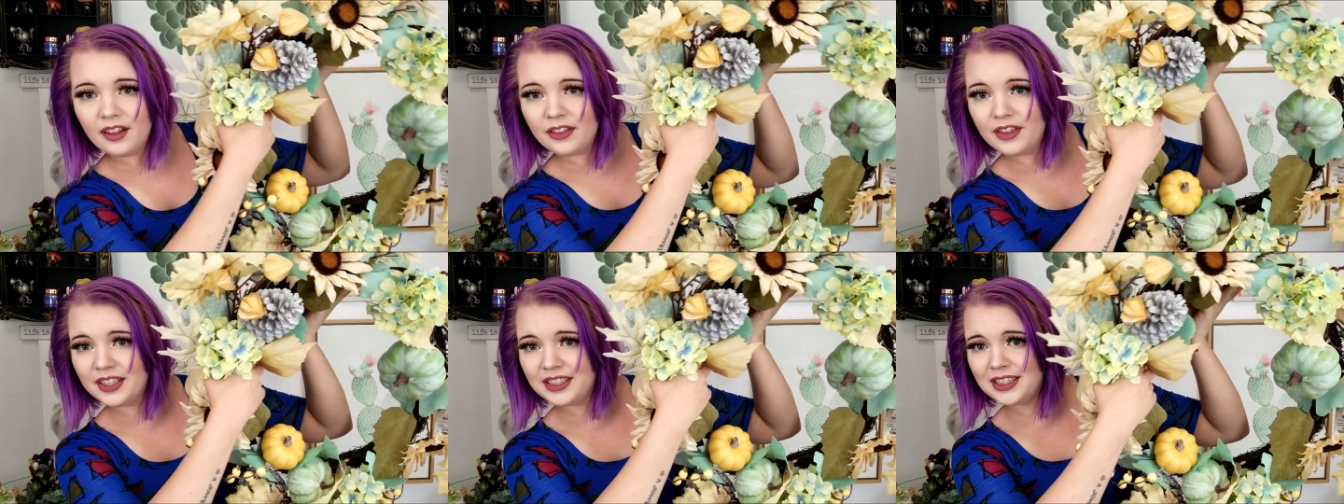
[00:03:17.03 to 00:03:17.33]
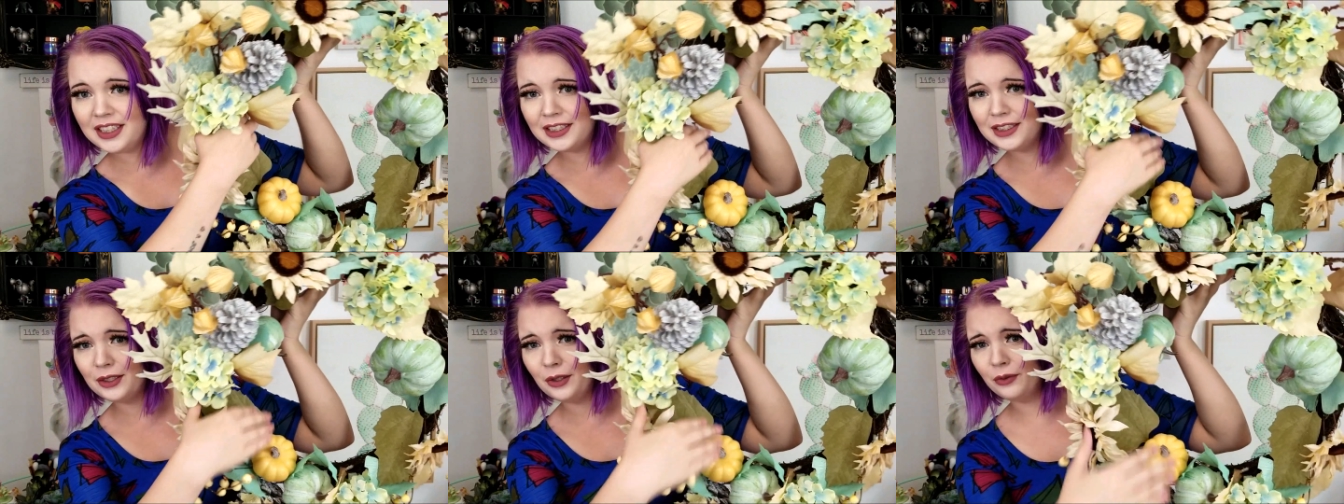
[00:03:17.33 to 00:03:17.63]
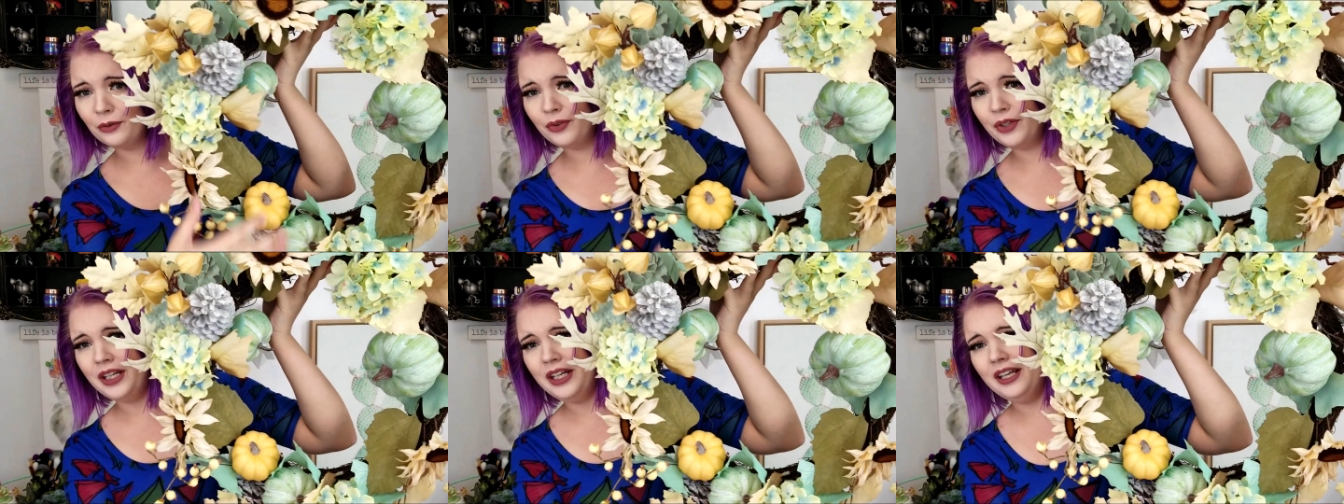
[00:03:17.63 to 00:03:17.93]
This is the
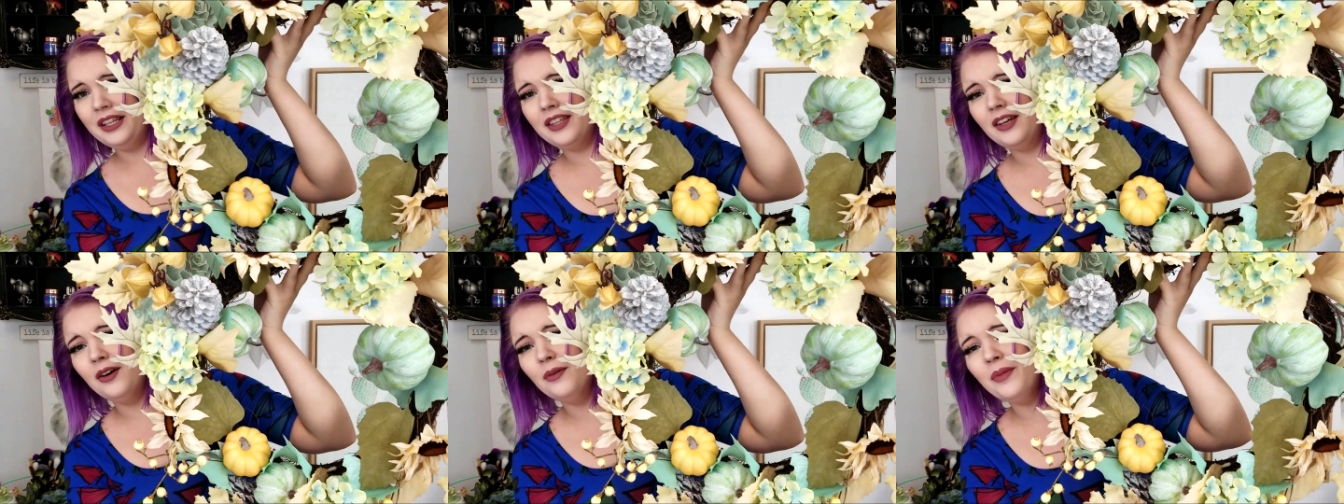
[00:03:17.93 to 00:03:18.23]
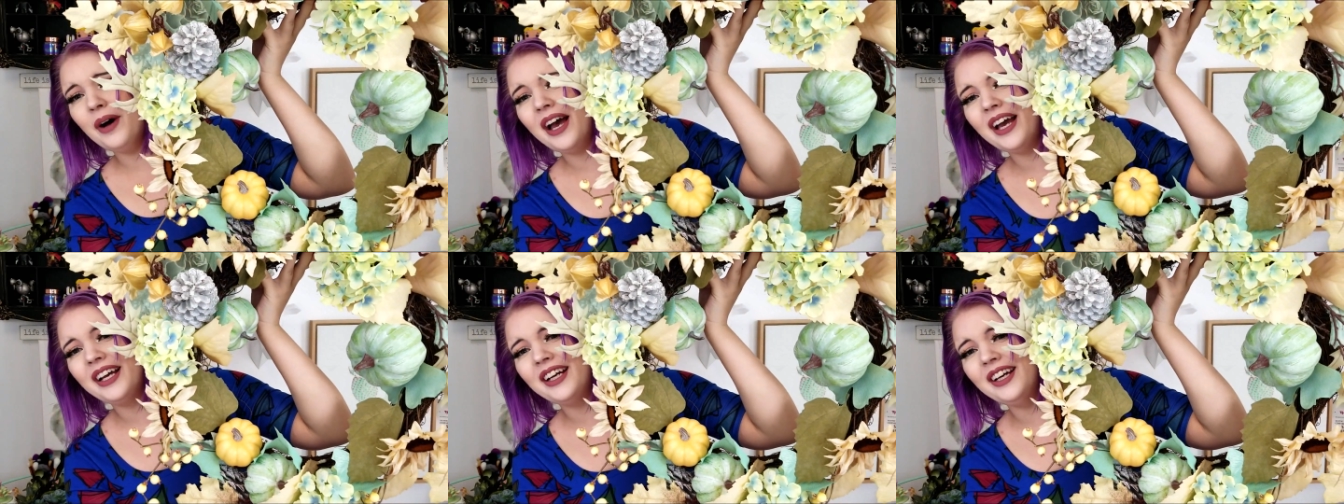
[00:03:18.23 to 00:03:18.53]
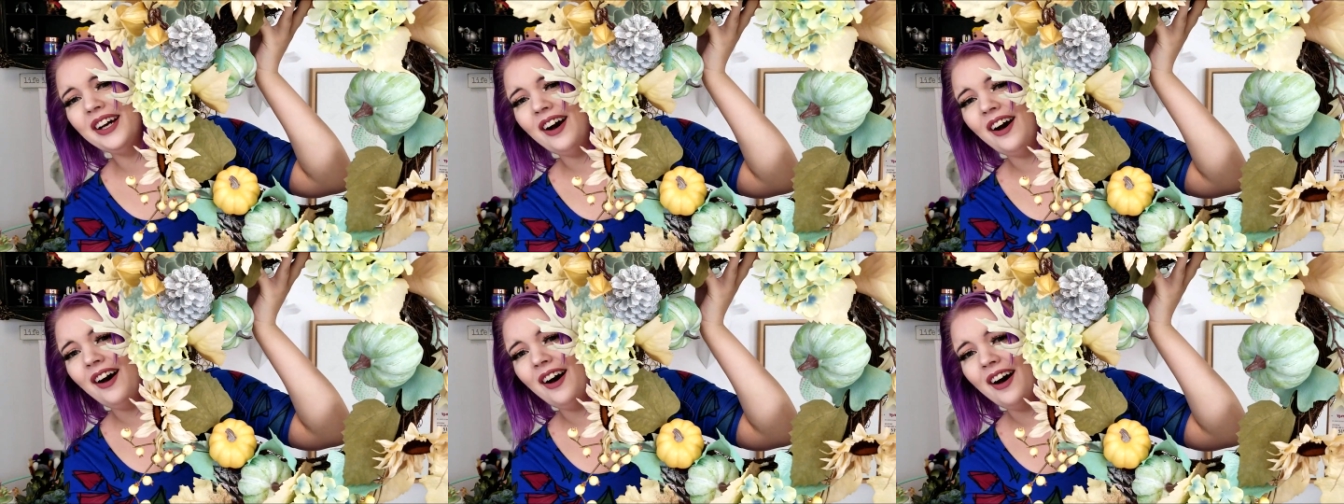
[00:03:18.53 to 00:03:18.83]
wreath. Oh, my
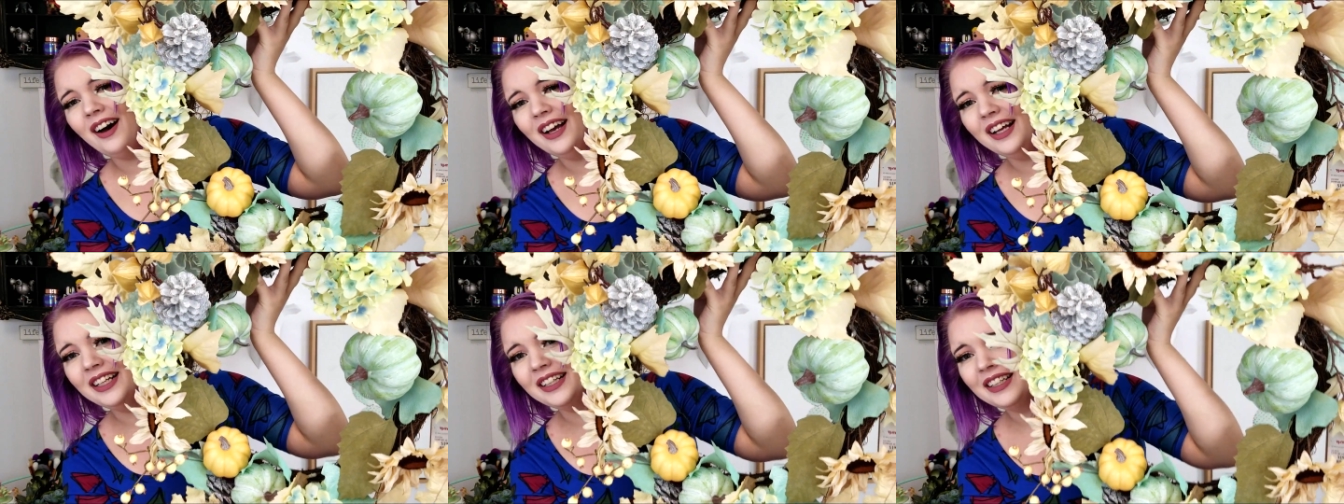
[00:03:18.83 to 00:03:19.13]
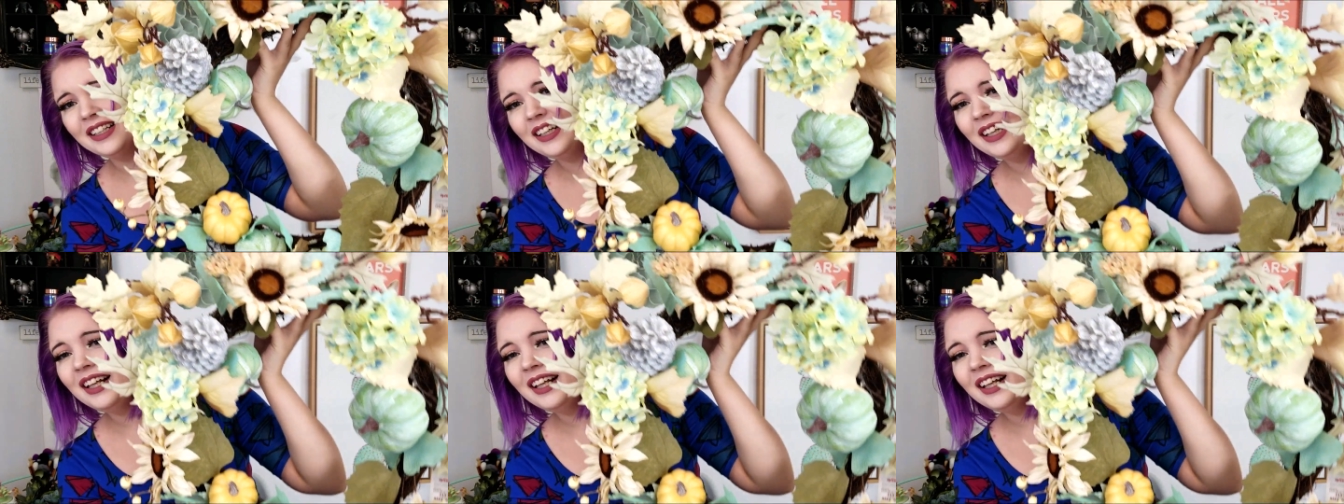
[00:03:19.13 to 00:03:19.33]
God.